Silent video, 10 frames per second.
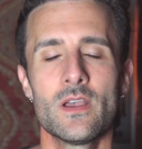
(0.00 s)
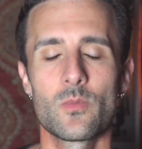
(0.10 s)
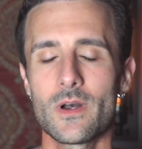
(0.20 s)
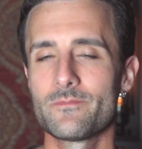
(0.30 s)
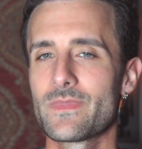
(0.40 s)

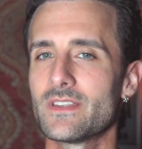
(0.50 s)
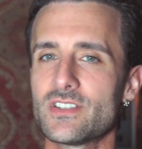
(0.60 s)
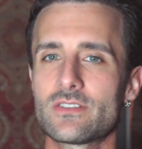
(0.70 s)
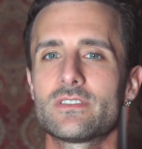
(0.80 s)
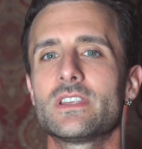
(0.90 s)
Well,
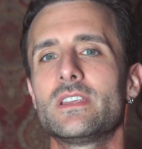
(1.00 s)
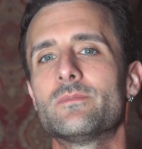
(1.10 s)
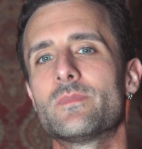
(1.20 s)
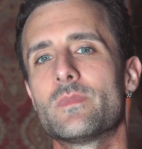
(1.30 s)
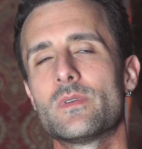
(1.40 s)
generally,
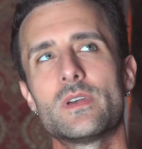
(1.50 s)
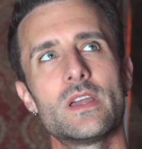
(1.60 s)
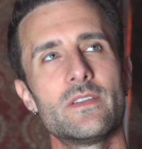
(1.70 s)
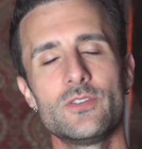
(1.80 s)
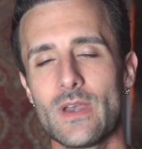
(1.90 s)

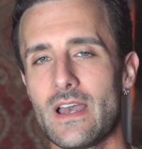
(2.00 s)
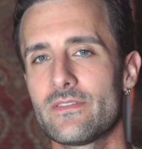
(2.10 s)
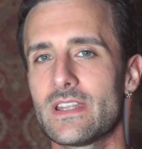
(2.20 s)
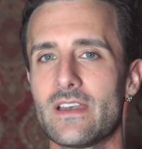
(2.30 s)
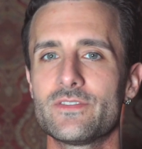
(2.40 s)
if you
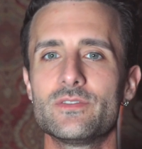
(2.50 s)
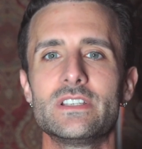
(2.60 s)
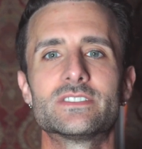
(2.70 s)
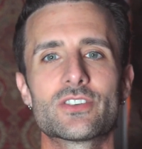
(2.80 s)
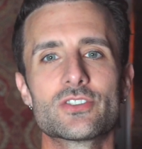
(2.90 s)
have an
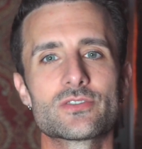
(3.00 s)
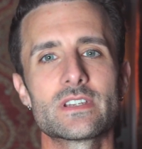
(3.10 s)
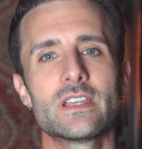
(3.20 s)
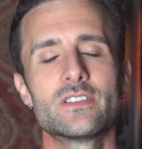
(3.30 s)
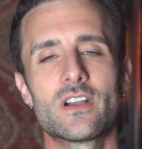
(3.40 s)
FUT
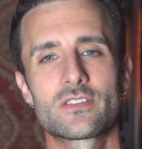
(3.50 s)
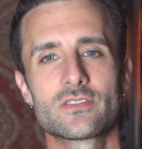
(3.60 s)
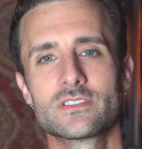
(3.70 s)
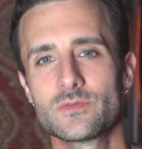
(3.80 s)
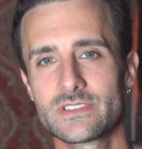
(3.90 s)
surgery,
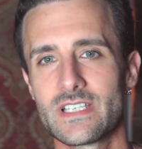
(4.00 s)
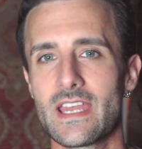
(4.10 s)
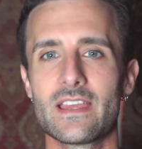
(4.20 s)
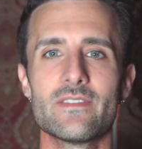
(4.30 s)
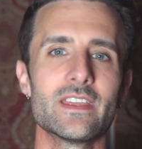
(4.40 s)
doctors will
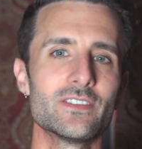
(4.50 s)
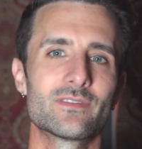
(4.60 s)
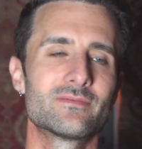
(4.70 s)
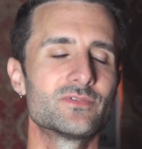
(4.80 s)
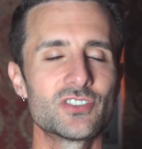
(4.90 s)
say that you
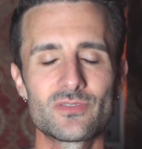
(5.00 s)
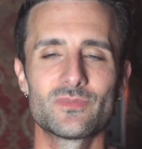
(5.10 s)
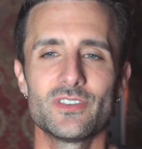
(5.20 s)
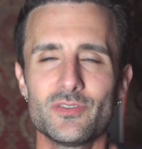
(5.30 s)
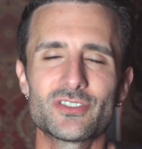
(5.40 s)
should
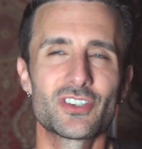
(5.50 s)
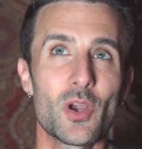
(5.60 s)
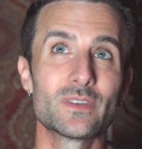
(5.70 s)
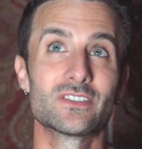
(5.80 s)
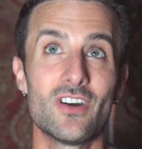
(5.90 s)

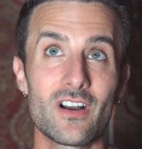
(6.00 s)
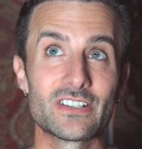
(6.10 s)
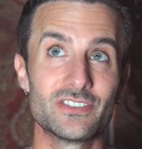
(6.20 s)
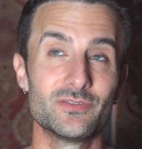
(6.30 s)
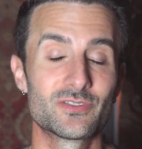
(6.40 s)
go as long
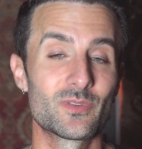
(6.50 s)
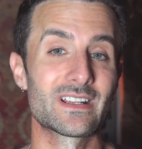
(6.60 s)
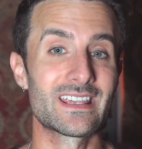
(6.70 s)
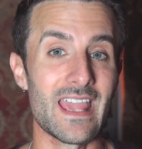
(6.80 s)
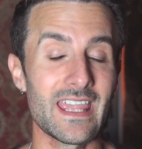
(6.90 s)
as you sort
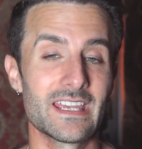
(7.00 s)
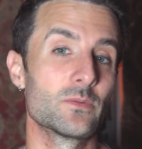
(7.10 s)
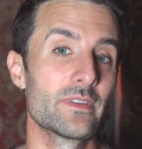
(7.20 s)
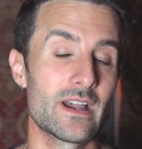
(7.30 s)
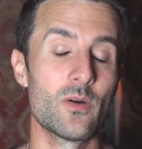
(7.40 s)
of can
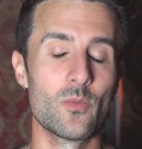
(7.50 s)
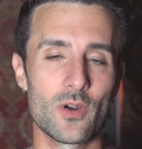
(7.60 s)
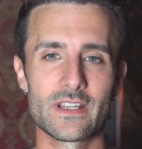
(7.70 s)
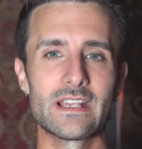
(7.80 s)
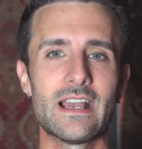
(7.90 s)
without
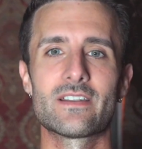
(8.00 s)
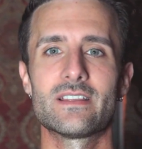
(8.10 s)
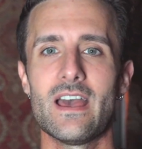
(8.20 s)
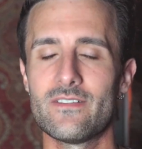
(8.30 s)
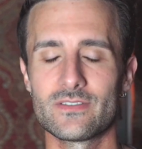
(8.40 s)
working out
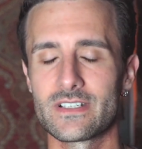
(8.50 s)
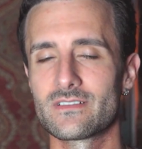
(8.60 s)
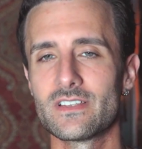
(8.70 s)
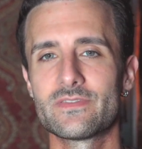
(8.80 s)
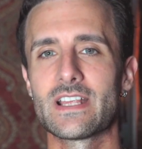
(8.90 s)
heavily or
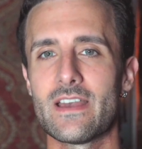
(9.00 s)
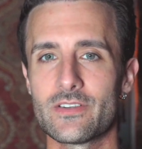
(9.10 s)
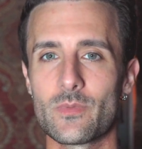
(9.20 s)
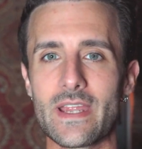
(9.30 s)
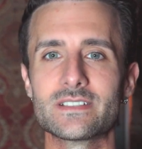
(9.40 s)
lifting
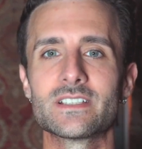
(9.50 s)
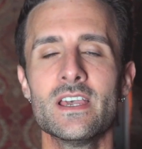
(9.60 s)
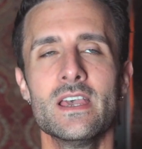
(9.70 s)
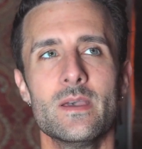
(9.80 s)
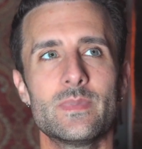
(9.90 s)
heavy weights,
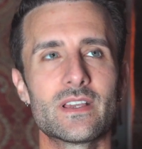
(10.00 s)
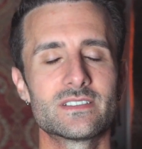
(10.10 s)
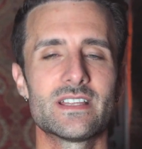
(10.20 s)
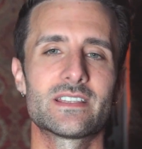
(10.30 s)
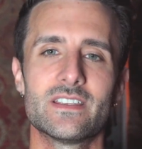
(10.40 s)

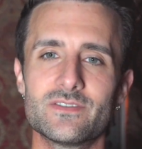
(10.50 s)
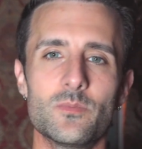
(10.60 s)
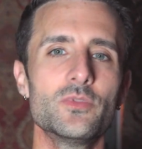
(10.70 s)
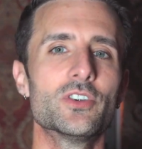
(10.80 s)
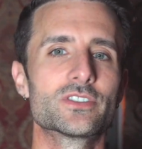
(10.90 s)
because that gives
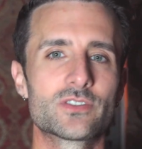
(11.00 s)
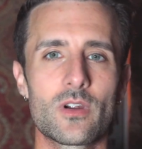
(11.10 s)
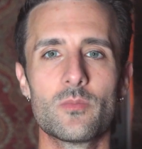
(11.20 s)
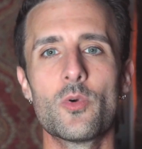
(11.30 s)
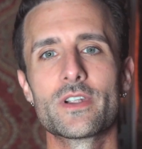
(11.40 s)
your
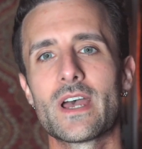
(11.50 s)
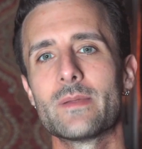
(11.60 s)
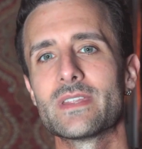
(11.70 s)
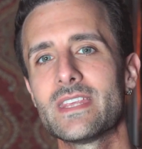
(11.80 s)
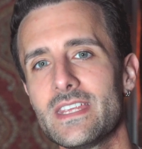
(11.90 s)
scar more
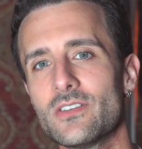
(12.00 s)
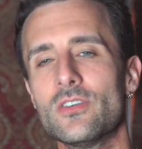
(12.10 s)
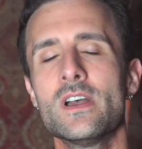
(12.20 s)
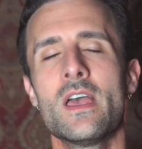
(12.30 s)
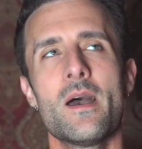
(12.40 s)
time to
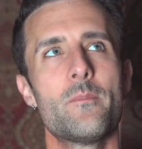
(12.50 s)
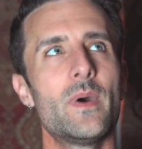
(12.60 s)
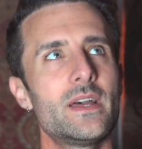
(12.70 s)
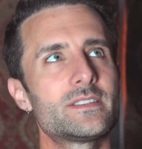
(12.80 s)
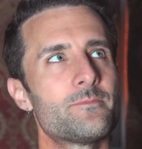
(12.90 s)
heal.
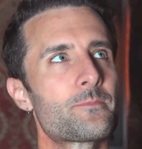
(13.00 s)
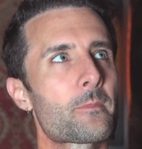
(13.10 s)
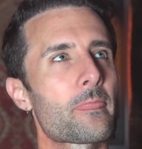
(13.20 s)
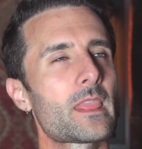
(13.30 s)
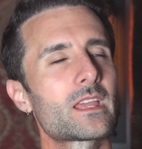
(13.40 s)
But
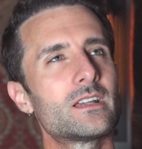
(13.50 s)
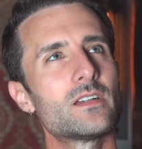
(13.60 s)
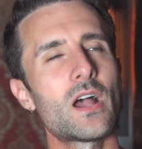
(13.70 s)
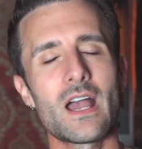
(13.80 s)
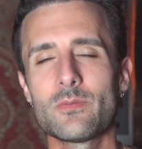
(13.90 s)

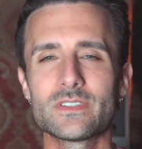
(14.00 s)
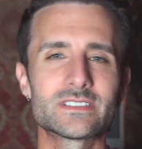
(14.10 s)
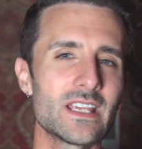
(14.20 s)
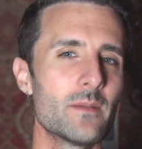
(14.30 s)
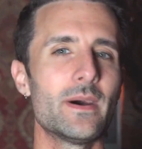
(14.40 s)
I would
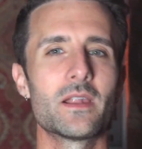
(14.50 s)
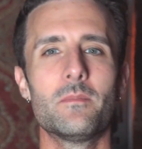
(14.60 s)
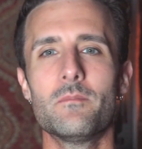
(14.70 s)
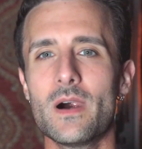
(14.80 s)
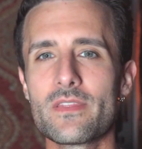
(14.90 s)
say about a
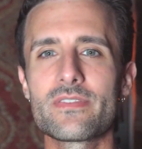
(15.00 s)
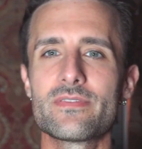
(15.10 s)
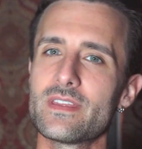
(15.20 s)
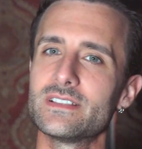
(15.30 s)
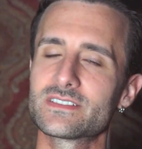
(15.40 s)

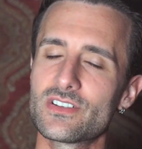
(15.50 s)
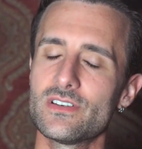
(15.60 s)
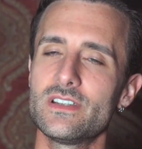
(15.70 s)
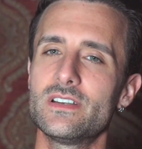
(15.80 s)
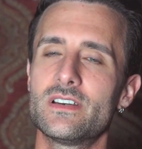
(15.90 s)
month is good.